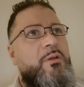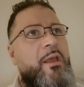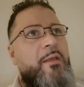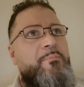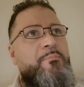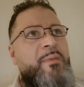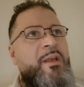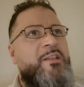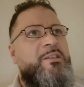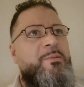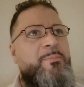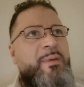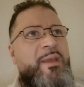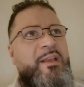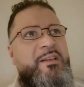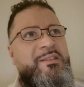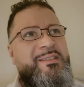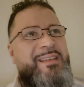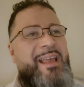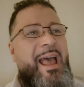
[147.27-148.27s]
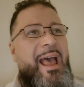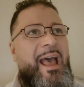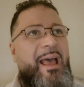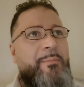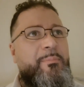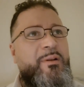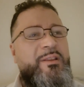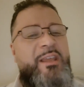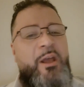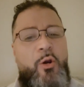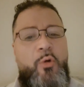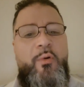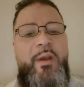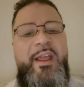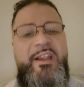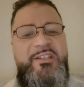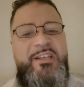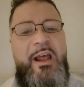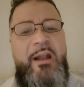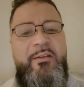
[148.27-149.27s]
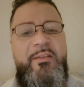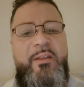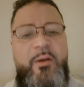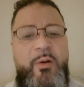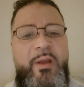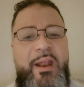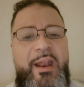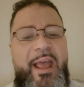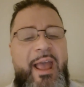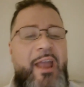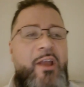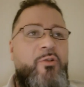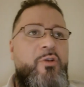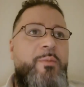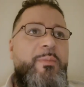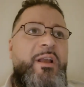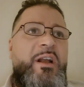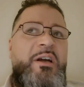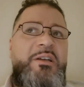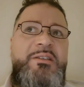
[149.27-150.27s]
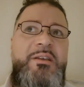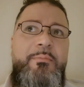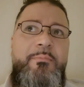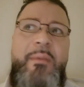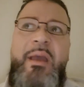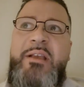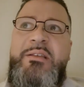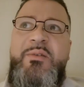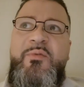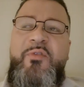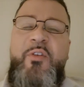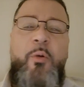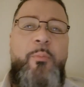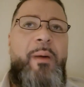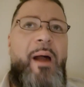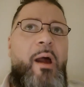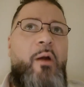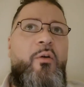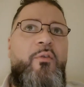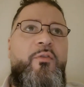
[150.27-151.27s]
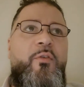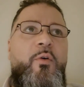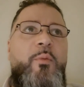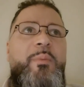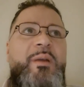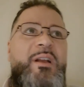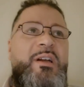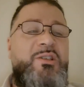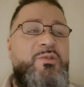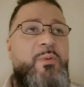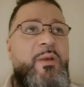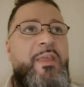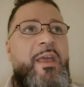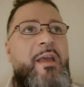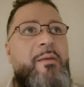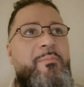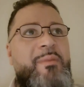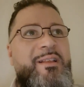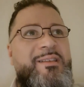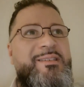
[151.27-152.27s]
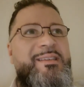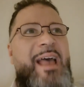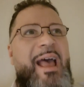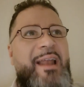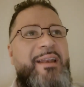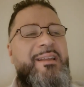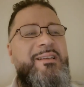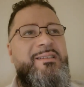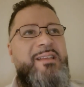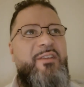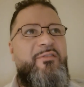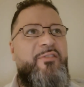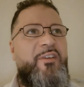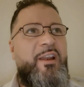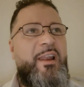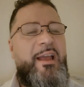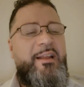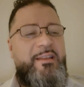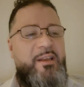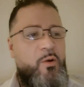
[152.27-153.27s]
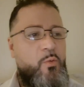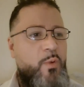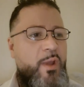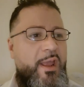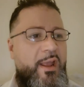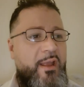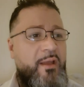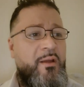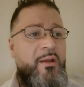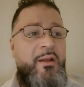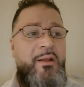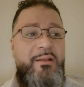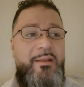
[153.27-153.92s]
admit to being sad, but they'll rage out and they'll get angry because it makes them feel powerful. Because when they admit sadness, they feel like they're weak.